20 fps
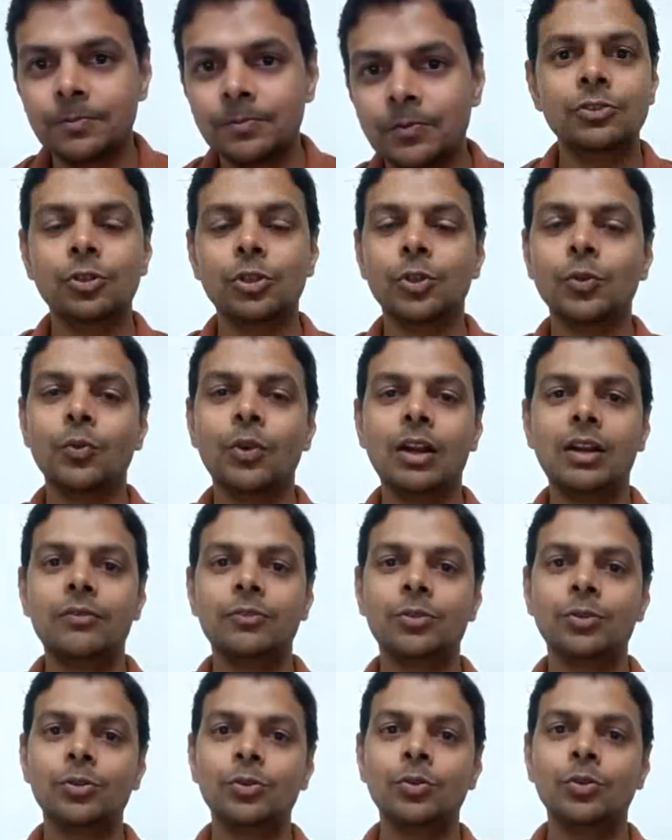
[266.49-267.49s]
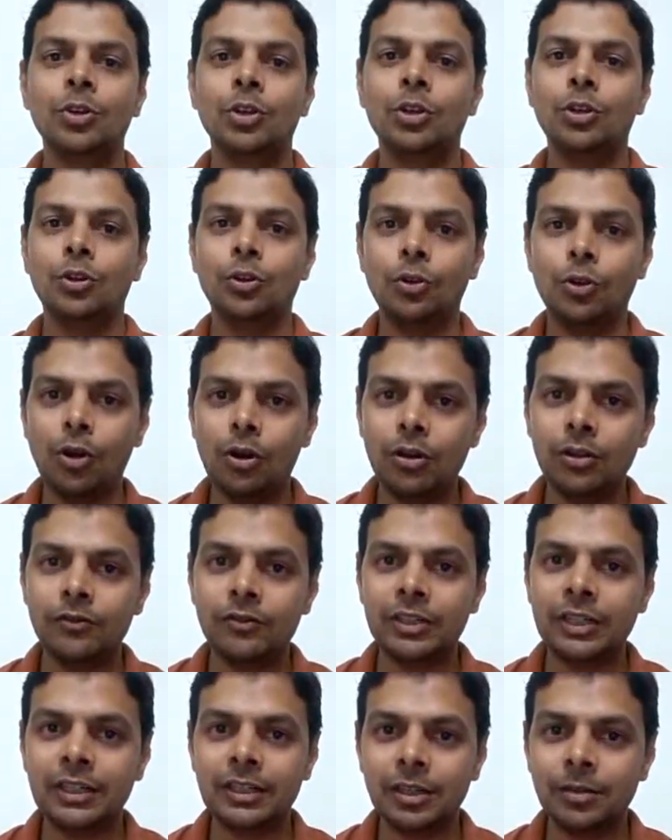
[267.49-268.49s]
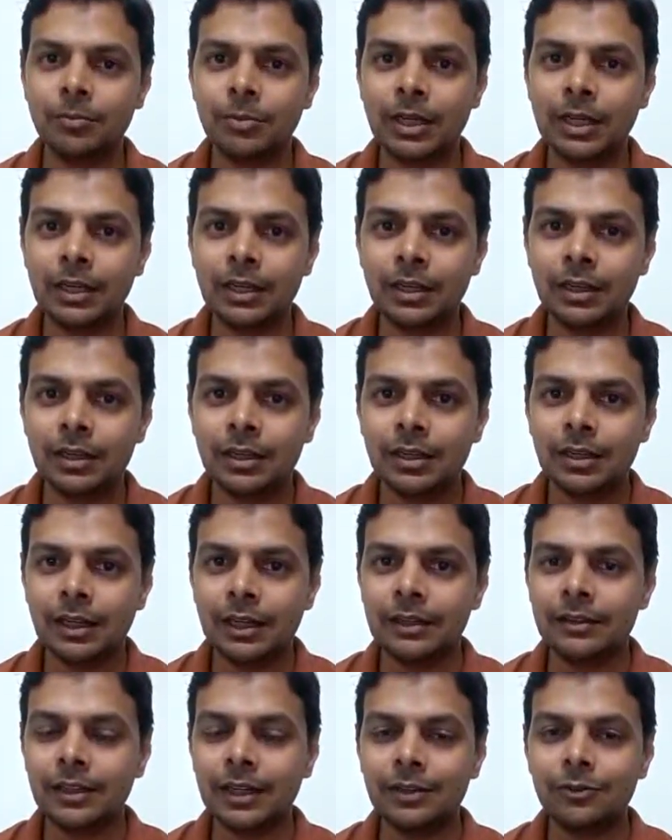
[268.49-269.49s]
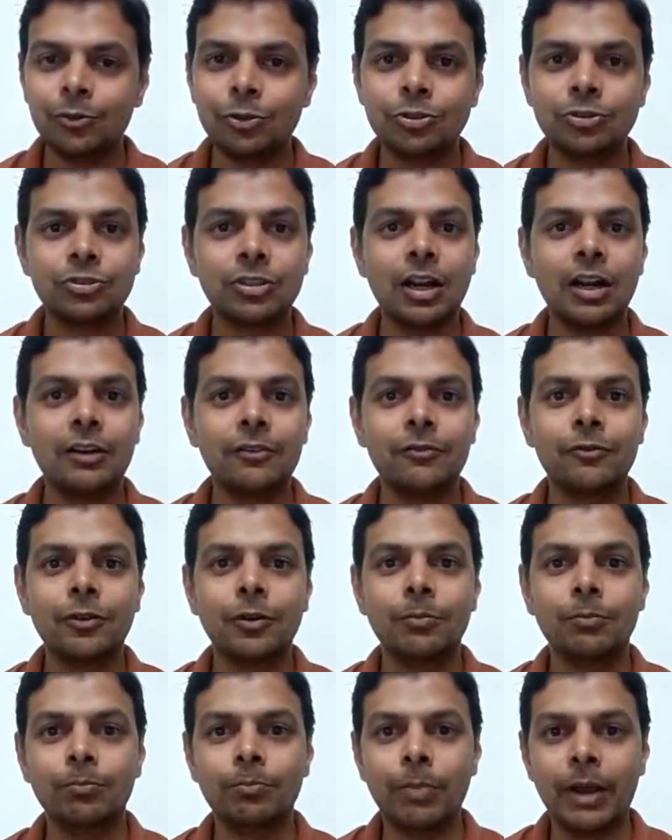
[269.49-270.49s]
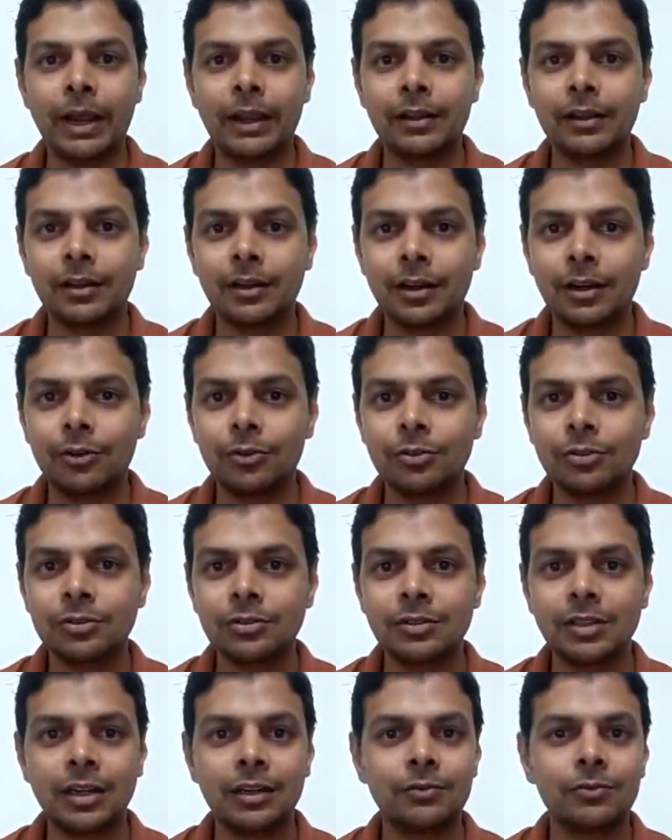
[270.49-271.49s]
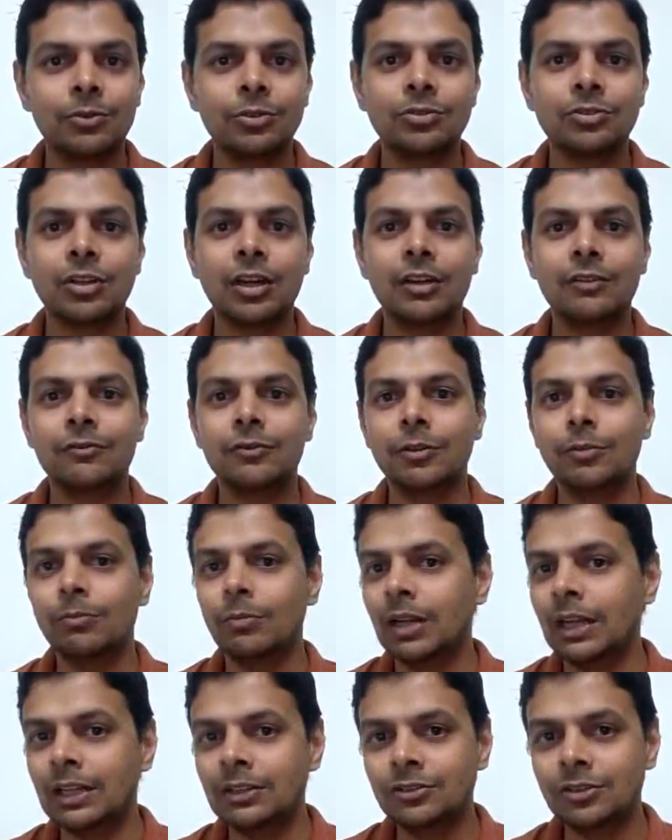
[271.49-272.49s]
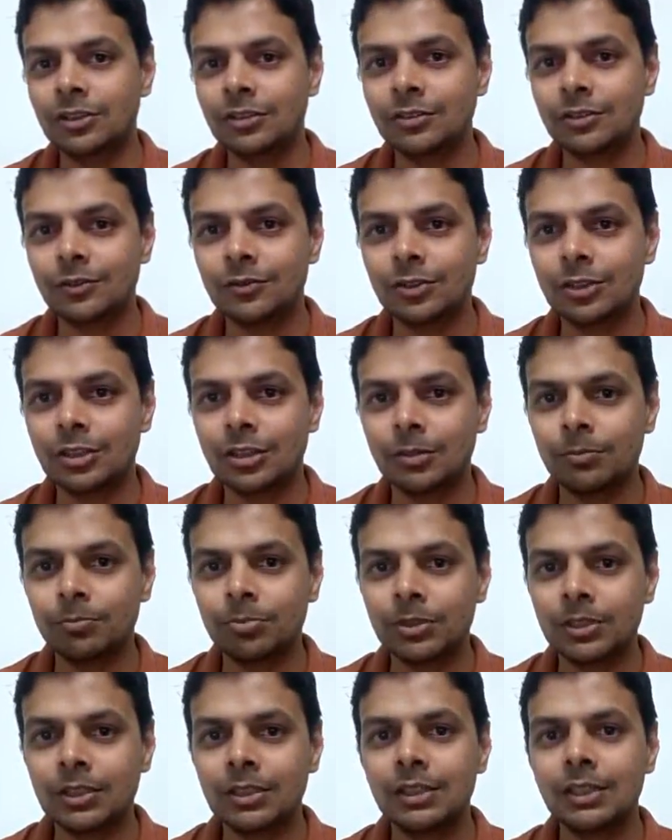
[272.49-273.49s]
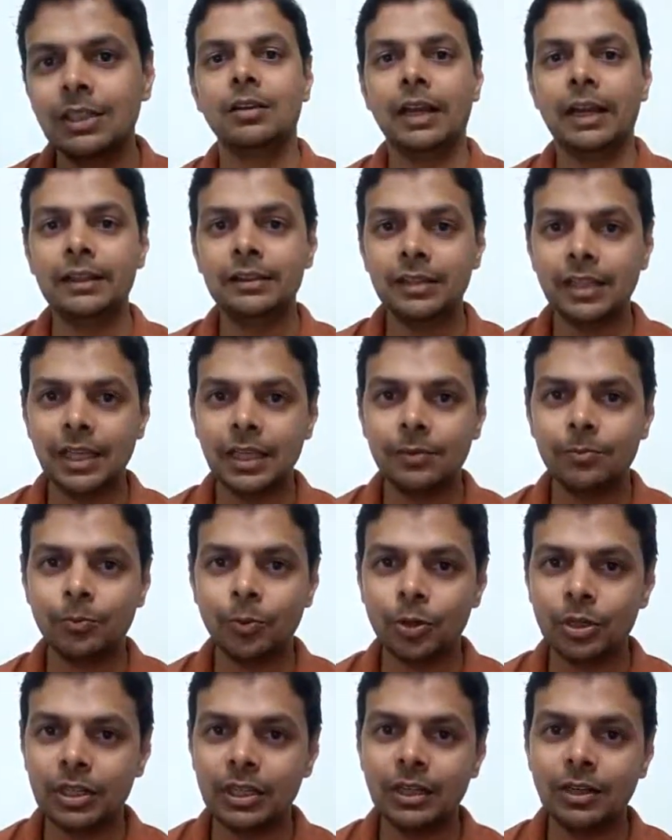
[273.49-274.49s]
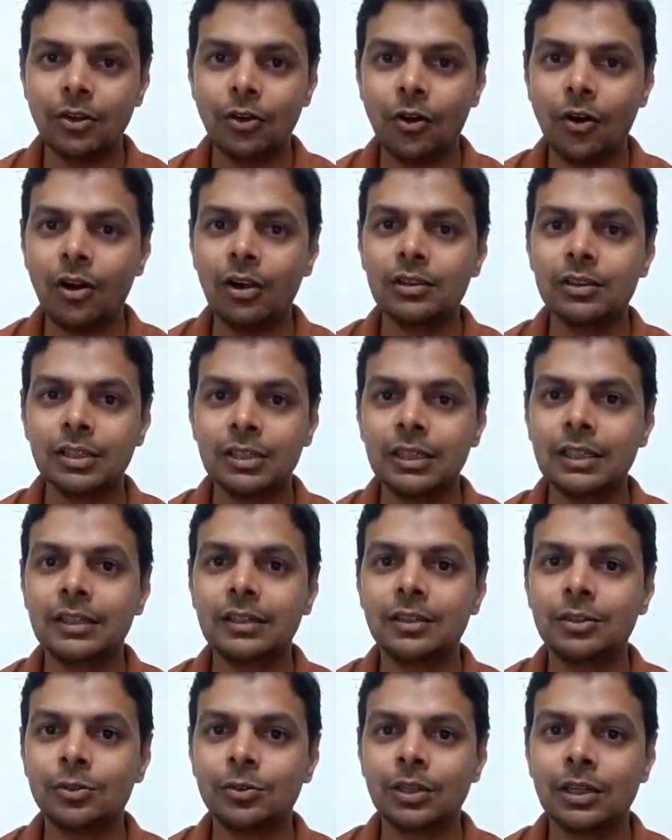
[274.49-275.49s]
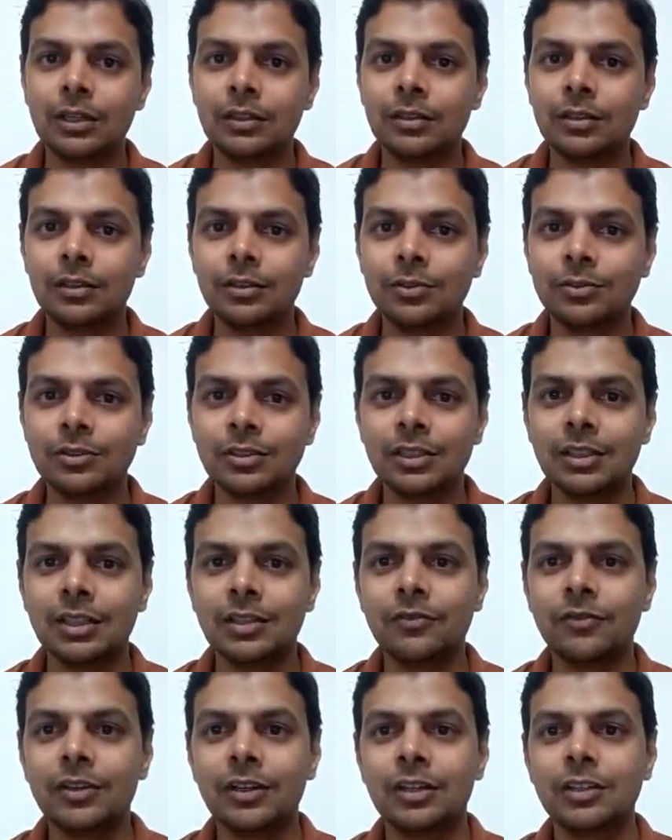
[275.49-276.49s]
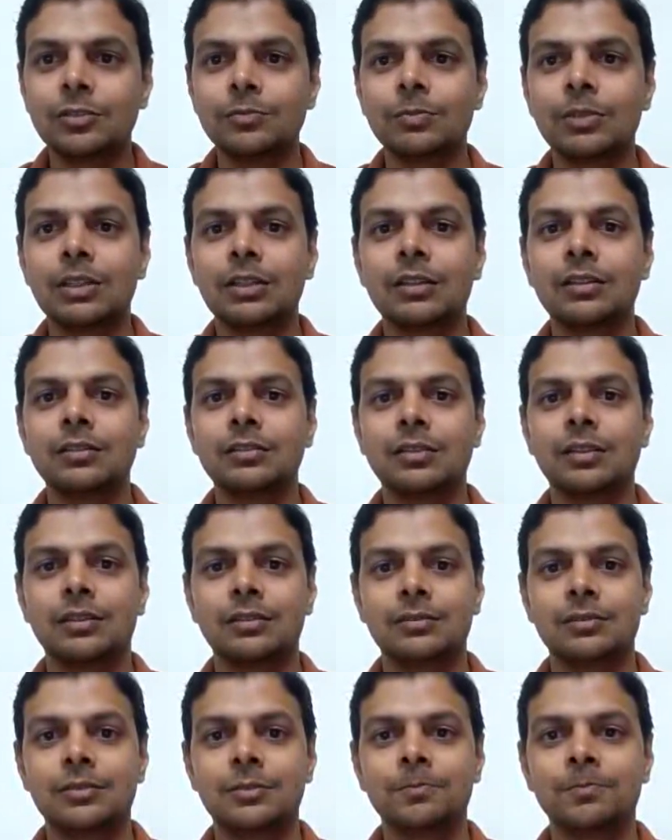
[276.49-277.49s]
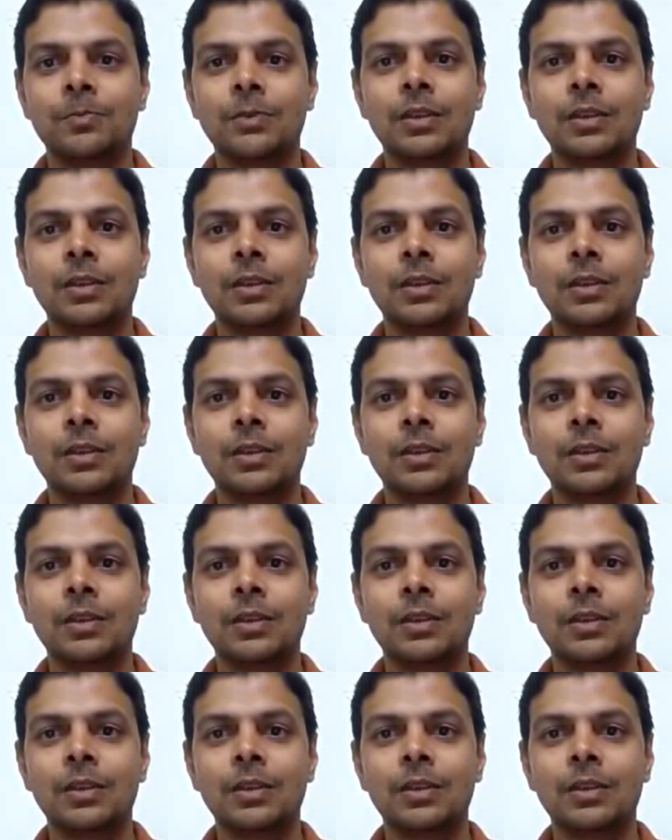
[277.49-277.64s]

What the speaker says: So you will have to do a lot of data mining, and that will start from bank accounts, that will start from ledgers of the company, and then putting all the data together to see if it is making sense.